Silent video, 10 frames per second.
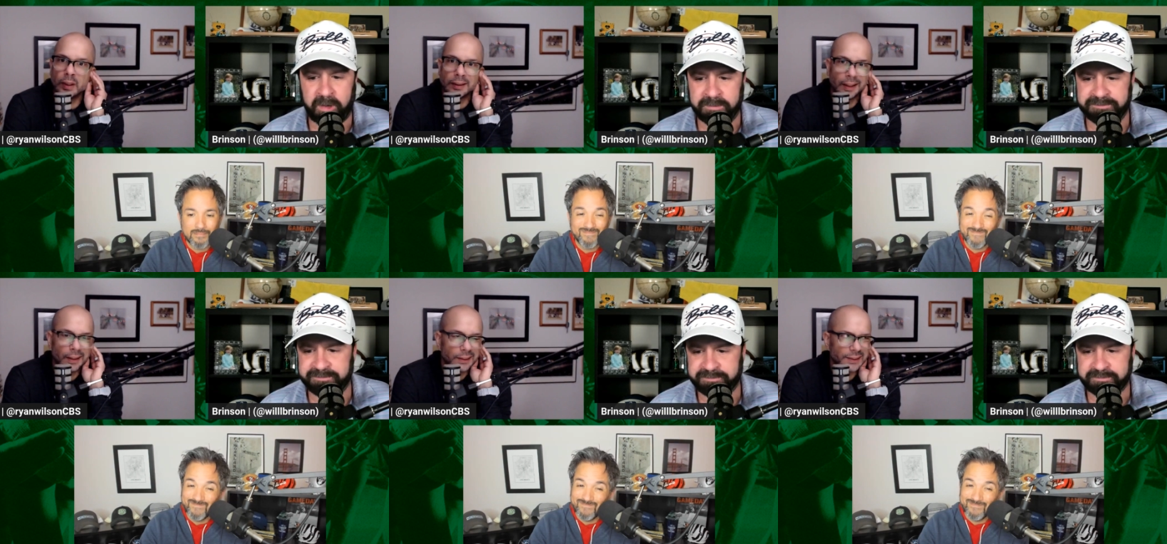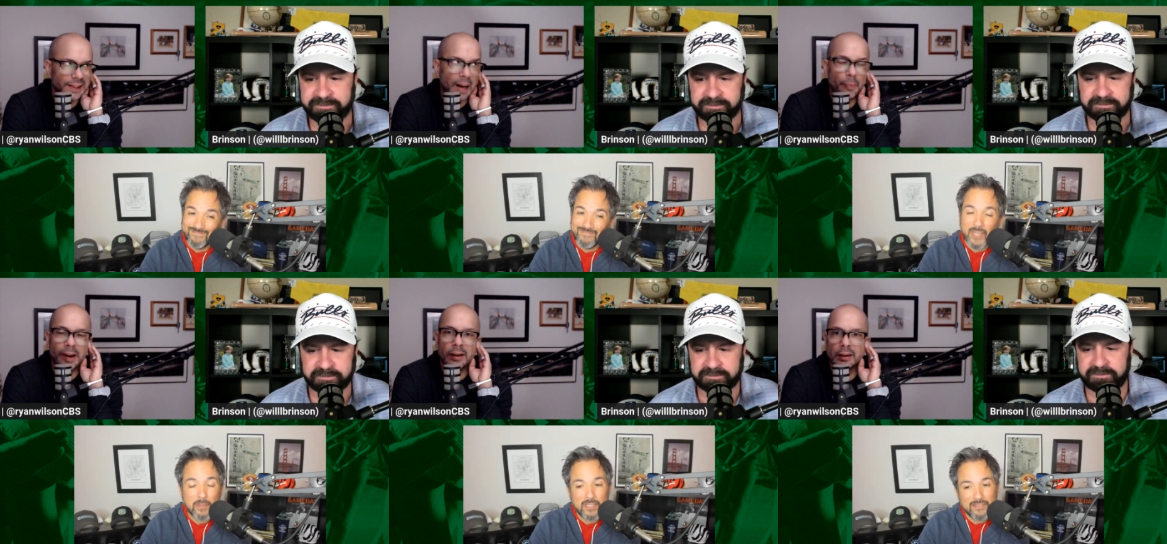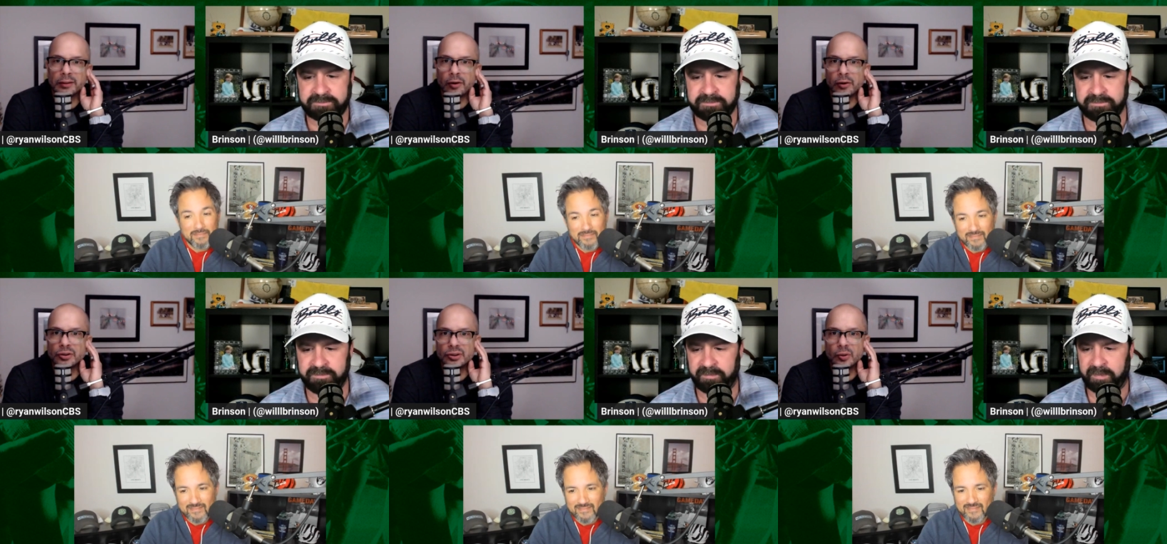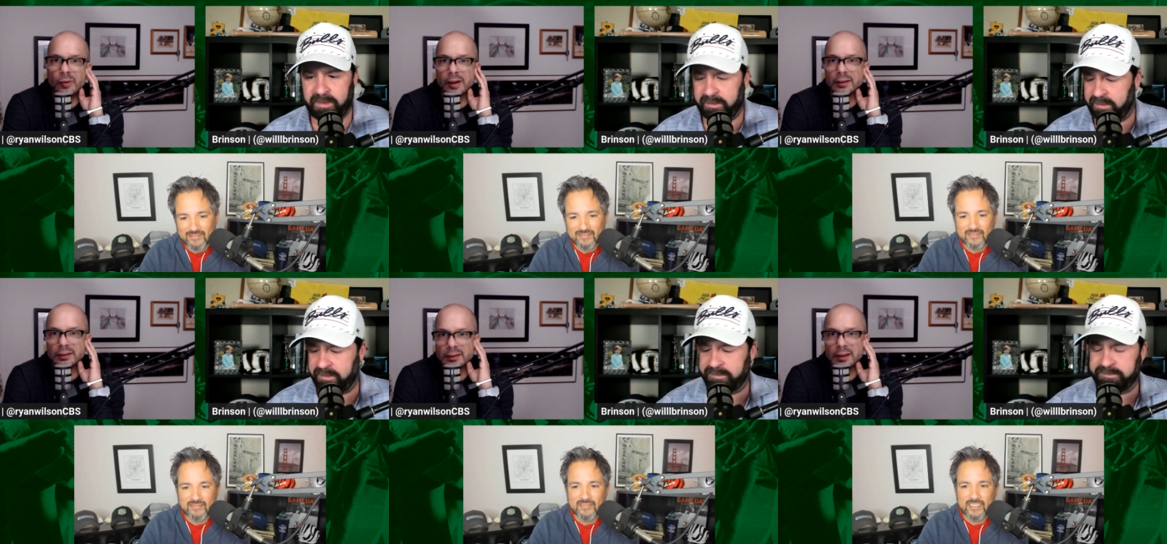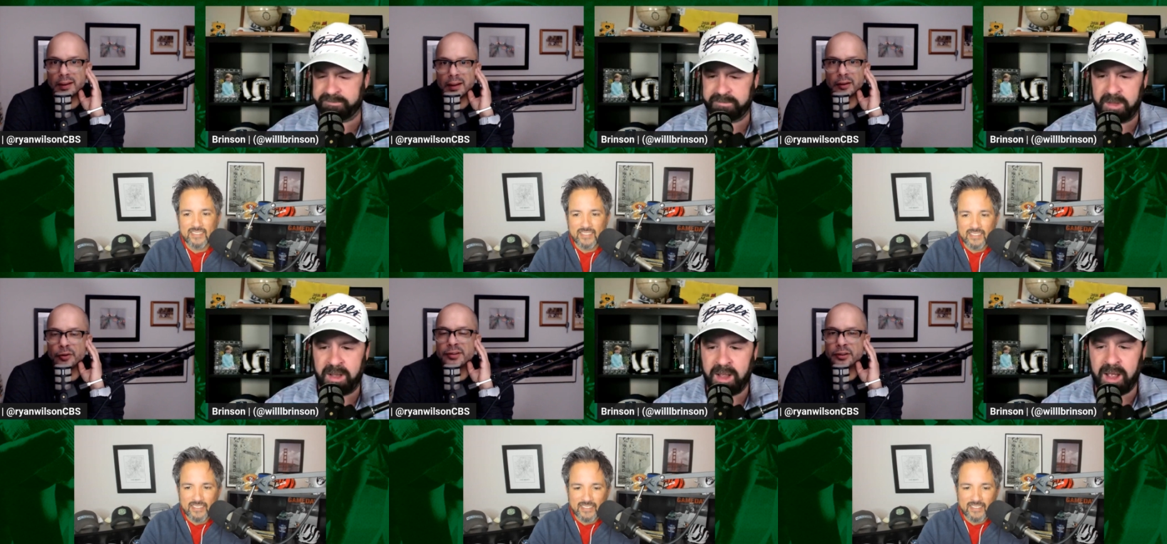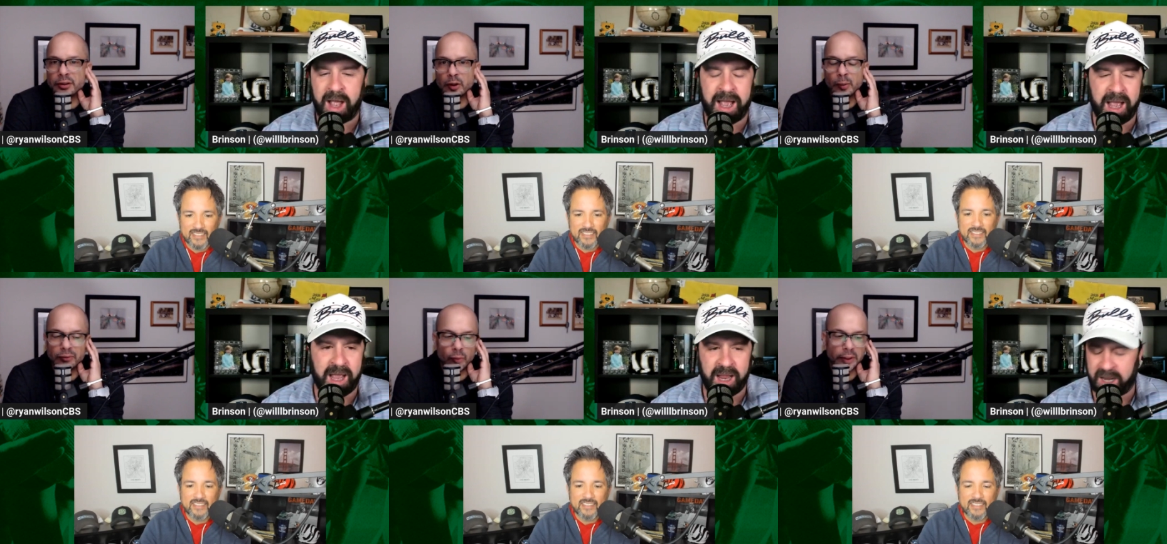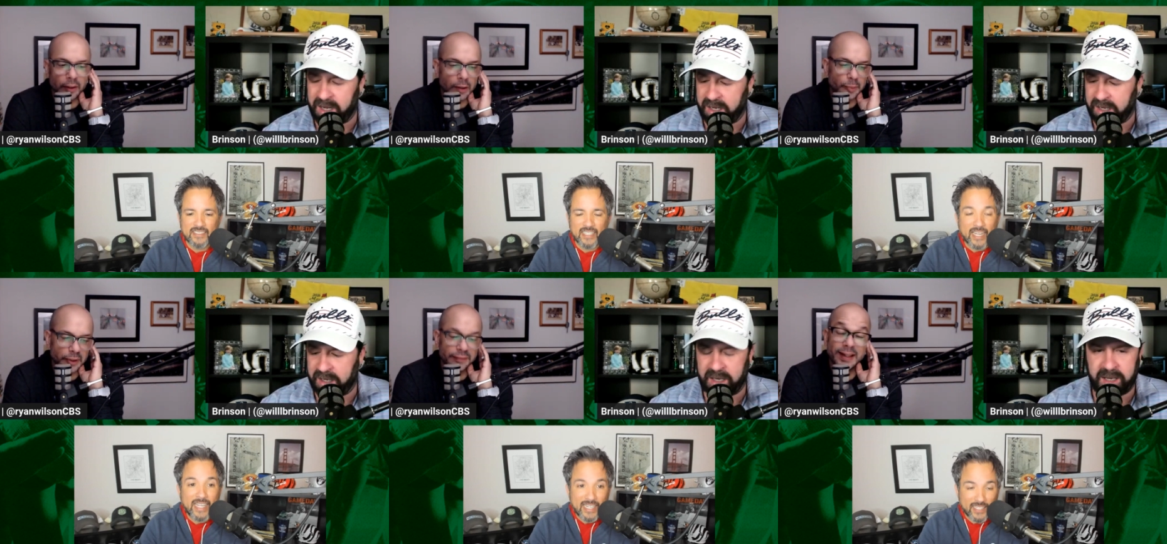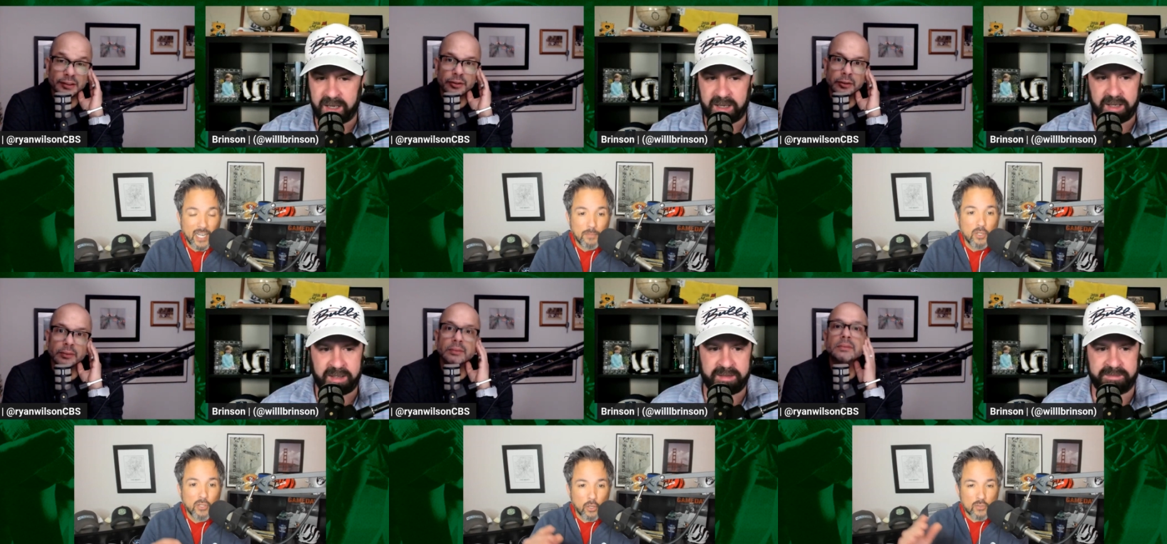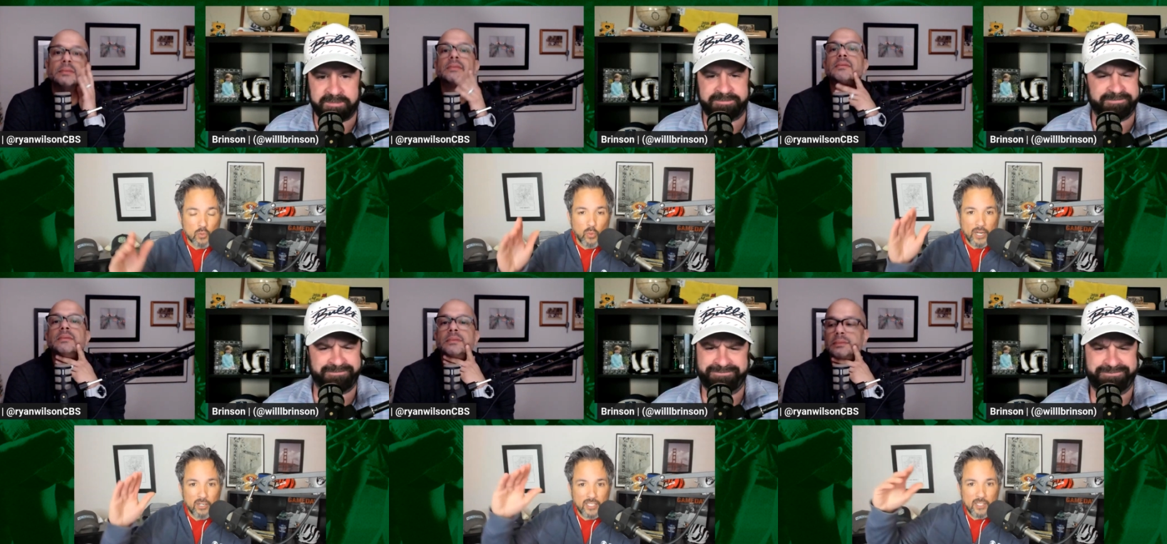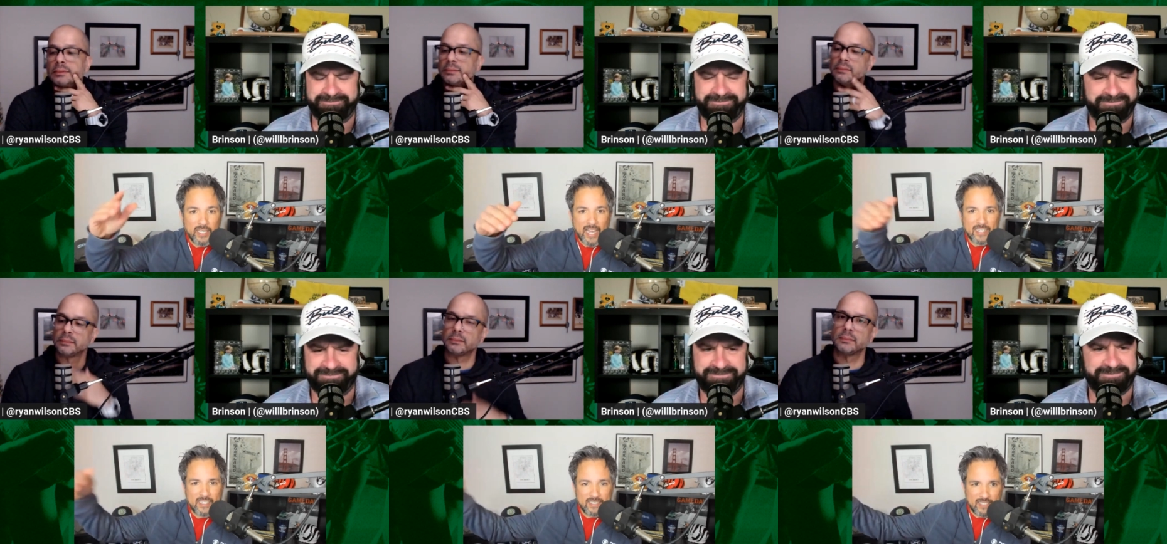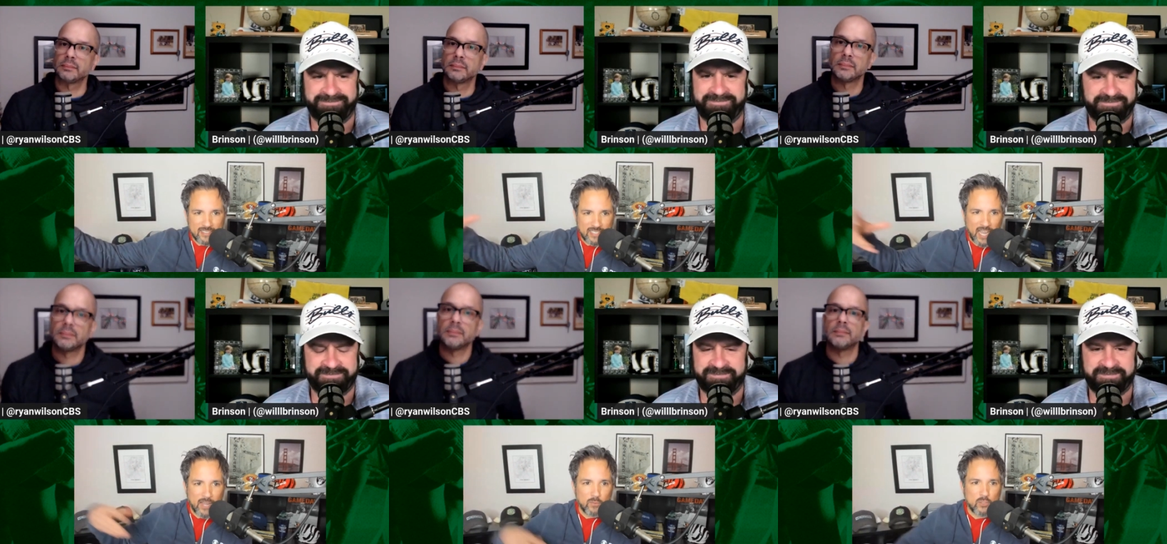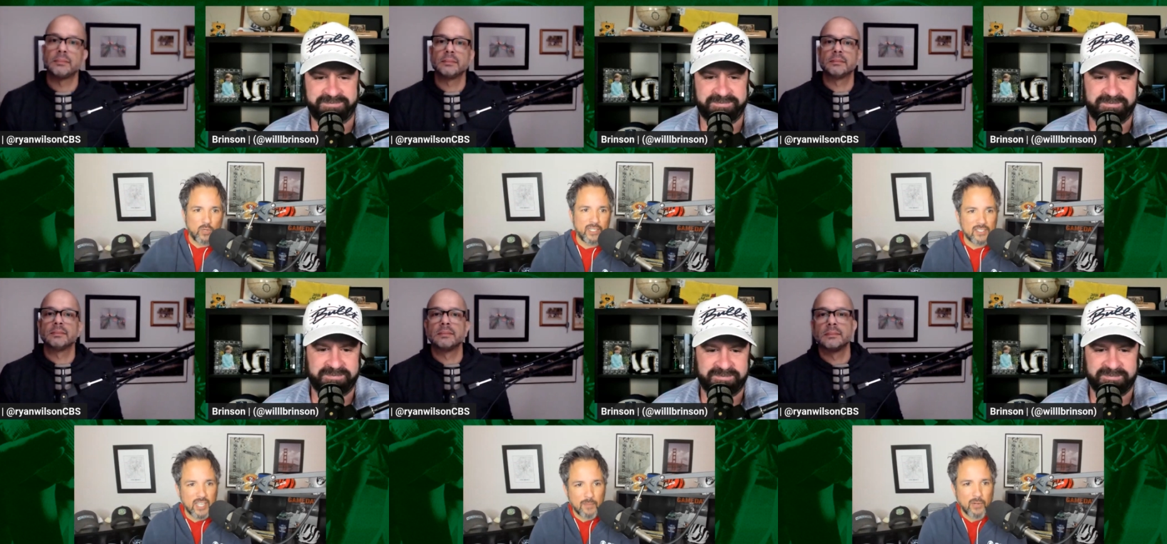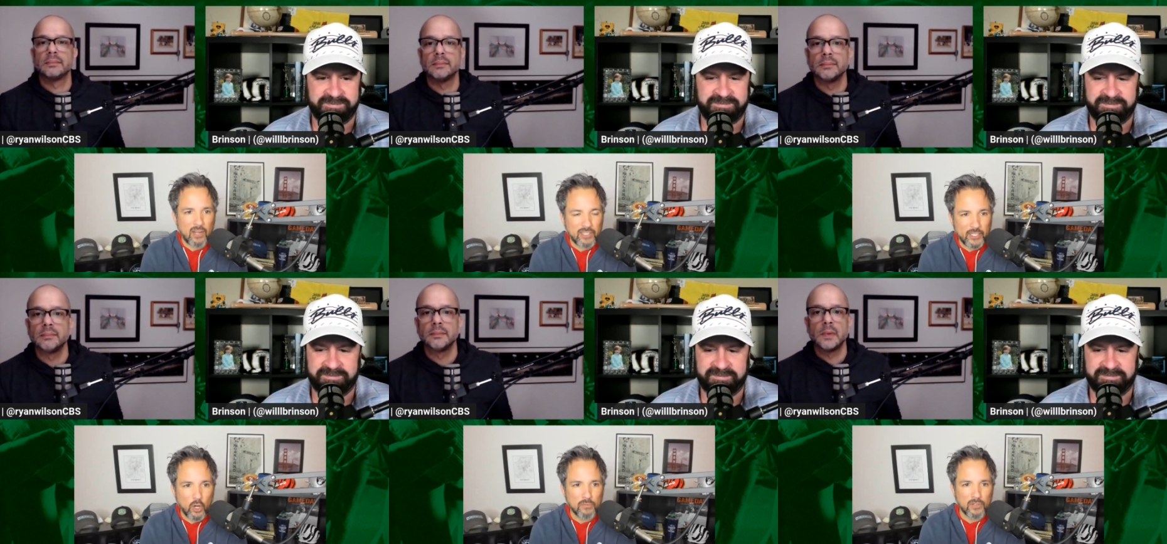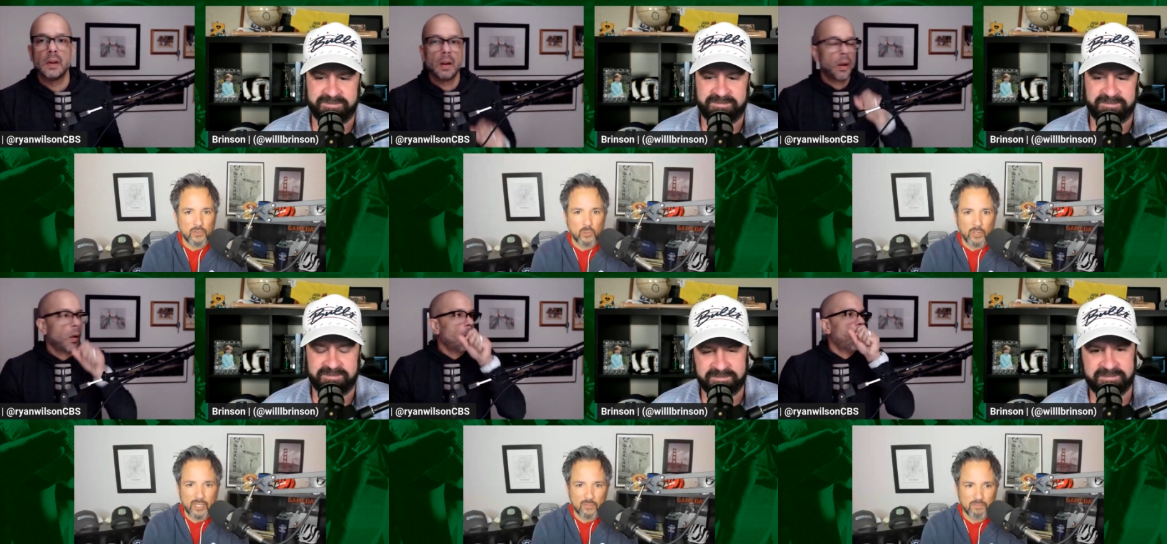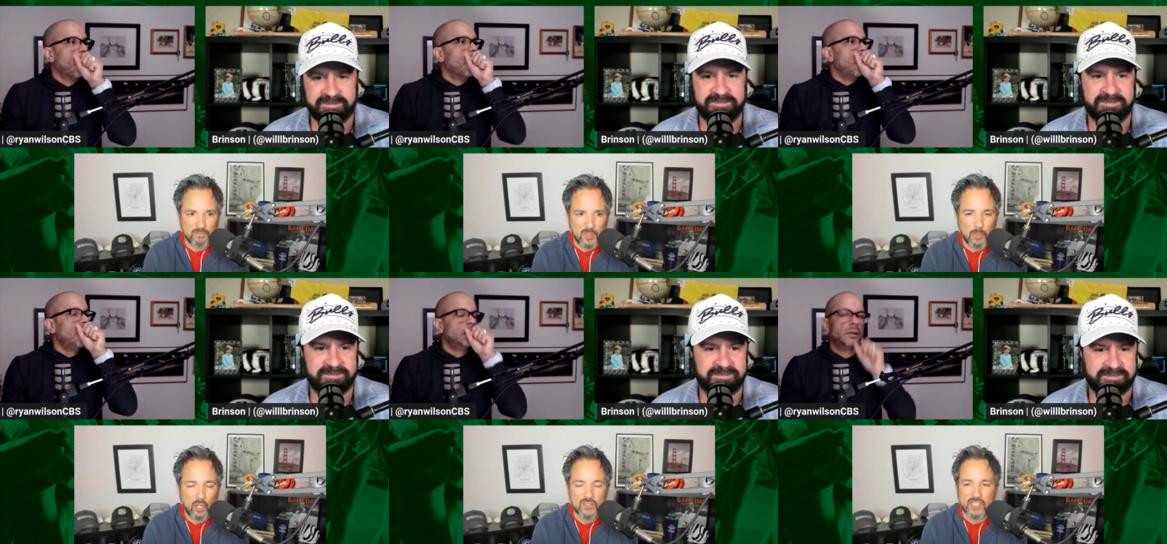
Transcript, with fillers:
Speaker 1: a stop route mm-hmm. on third and short. You said you could throw the ball 40 yards. And he had a couple true. of
Speaker 2: those where he had his guy was running a stop route and he overthrew it and it, the ball